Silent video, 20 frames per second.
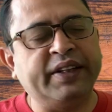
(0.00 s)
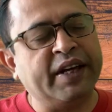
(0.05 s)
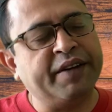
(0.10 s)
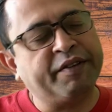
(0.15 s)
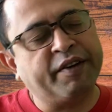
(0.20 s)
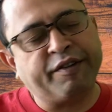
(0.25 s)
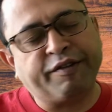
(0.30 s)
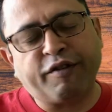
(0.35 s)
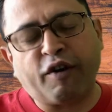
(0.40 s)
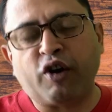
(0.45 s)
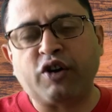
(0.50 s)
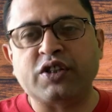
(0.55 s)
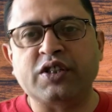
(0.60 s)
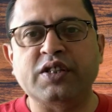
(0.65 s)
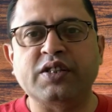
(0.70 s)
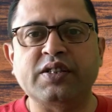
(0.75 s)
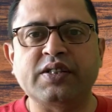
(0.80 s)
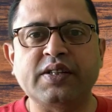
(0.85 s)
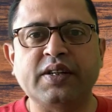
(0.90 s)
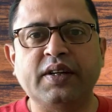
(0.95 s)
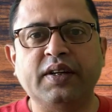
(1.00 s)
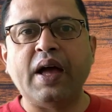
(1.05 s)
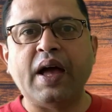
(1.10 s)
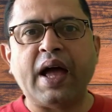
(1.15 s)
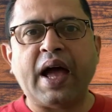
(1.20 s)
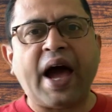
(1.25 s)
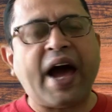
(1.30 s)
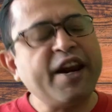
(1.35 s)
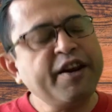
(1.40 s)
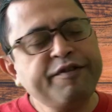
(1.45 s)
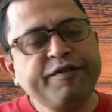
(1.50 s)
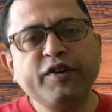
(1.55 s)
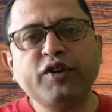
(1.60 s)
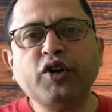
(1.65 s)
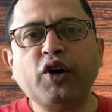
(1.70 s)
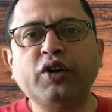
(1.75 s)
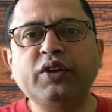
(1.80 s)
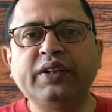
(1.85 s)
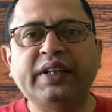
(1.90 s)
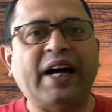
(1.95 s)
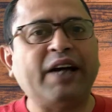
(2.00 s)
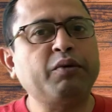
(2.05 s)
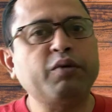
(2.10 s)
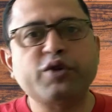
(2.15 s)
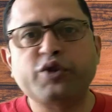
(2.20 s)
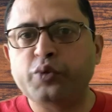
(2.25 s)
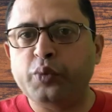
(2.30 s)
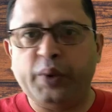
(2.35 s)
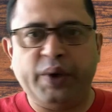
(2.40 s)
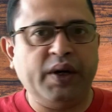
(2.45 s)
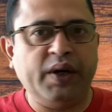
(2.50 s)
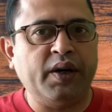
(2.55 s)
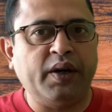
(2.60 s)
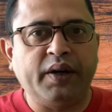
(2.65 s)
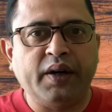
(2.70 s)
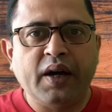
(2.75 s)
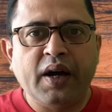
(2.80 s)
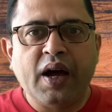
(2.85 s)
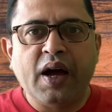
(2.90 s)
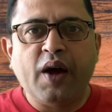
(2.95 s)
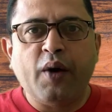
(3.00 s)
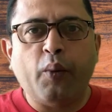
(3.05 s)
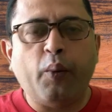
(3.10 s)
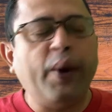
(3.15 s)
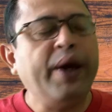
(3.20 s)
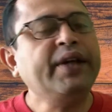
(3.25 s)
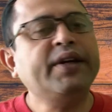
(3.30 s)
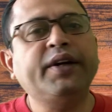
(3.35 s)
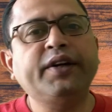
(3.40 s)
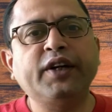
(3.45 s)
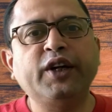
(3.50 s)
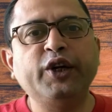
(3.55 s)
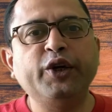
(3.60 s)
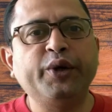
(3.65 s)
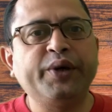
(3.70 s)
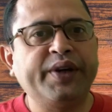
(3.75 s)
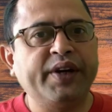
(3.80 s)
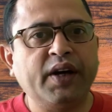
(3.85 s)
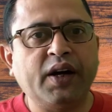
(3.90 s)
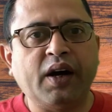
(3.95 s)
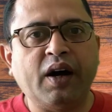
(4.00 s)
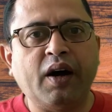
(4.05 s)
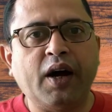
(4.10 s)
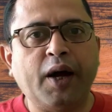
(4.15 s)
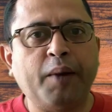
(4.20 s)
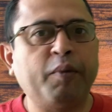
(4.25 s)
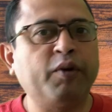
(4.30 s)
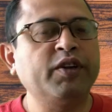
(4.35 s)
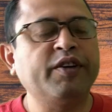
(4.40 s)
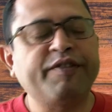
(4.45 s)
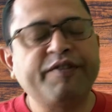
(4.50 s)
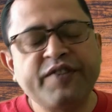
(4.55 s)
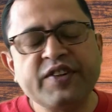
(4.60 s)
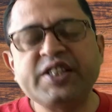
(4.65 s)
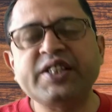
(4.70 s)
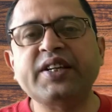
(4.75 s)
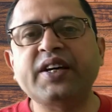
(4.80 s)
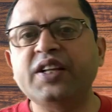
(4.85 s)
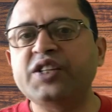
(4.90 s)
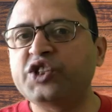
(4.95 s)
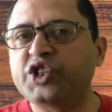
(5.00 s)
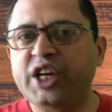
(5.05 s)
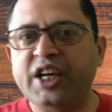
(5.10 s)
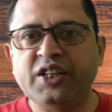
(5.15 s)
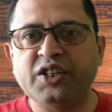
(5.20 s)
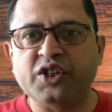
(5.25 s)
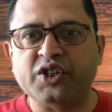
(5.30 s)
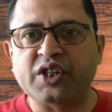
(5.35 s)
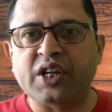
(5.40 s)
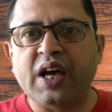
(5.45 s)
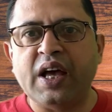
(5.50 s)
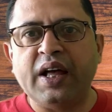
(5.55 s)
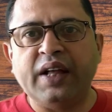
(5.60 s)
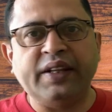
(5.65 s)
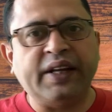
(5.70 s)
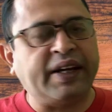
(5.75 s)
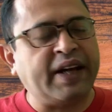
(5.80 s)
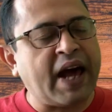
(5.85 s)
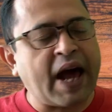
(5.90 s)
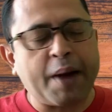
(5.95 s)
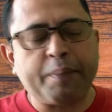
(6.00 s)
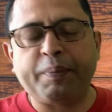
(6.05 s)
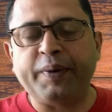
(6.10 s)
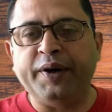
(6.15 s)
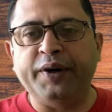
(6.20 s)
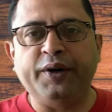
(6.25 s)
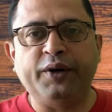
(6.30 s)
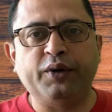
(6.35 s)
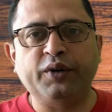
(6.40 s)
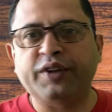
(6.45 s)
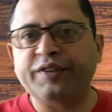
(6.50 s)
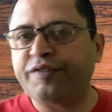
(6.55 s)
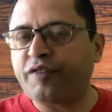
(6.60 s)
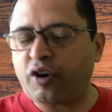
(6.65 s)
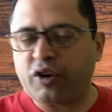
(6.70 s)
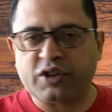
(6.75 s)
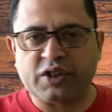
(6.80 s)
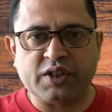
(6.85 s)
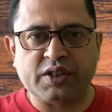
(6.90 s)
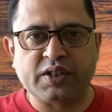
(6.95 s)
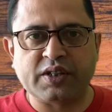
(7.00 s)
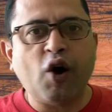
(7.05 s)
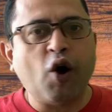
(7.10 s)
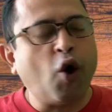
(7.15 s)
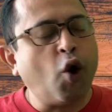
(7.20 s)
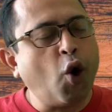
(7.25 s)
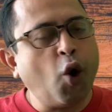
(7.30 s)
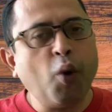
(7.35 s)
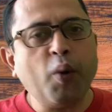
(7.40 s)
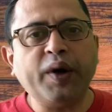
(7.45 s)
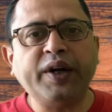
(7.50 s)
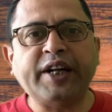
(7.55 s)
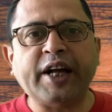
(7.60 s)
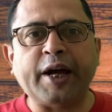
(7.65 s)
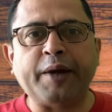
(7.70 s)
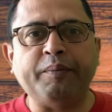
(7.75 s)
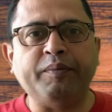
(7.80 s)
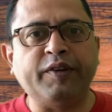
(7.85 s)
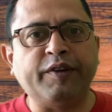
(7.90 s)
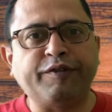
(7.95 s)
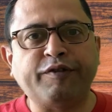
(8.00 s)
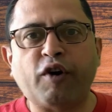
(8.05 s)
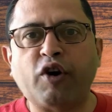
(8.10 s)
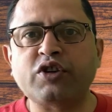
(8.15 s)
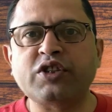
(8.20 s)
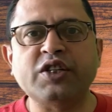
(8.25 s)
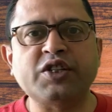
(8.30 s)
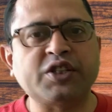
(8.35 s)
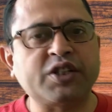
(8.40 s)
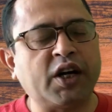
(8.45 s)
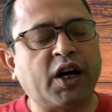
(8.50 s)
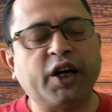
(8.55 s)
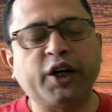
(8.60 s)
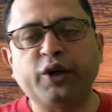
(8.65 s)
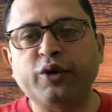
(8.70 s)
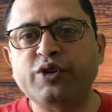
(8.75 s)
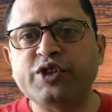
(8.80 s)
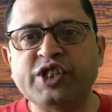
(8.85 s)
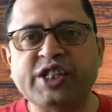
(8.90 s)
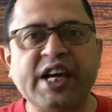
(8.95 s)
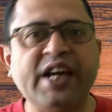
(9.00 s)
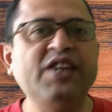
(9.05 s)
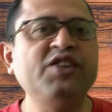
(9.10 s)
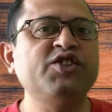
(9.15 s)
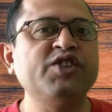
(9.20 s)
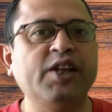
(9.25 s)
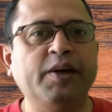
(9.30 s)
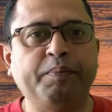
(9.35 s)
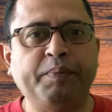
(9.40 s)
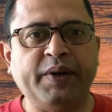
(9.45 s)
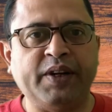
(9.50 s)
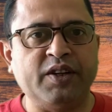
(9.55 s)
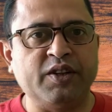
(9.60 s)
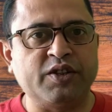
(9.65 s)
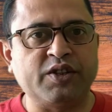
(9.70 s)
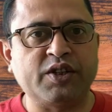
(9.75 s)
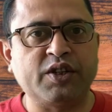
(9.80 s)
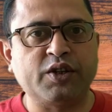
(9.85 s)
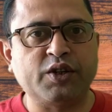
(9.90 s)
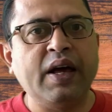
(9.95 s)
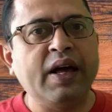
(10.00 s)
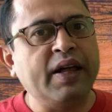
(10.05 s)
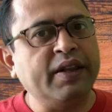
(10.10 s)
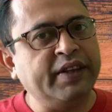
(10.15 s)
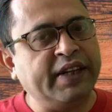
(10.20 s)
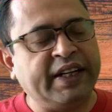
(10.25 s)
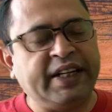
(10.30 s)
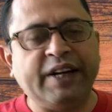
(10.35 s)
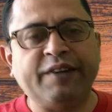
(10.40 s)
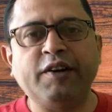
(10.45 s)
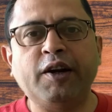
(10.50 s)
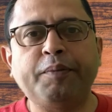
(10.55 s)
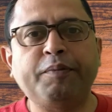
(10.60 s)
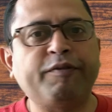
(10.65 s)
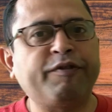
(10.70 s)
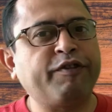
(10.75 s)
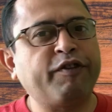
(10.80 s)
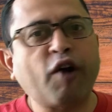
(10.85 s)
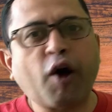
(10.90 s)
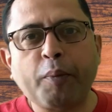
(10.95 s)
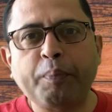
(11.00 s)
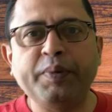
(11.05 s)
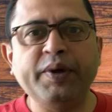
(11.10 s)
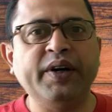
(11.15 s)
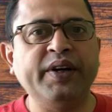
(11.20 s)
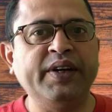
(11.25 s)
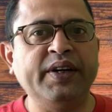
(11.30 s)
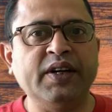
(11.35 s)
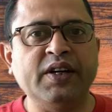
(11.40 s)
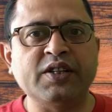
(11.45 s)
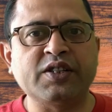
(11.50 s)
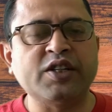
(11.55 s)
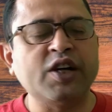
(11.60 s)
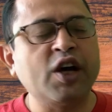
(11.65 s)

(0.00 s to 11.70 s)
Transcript: they were foxes. And if you thought that was weird, Wait until you hear about the physical changes that happened to the foxes. Over time, the foxes started to change in appearance. They developed floppier ears,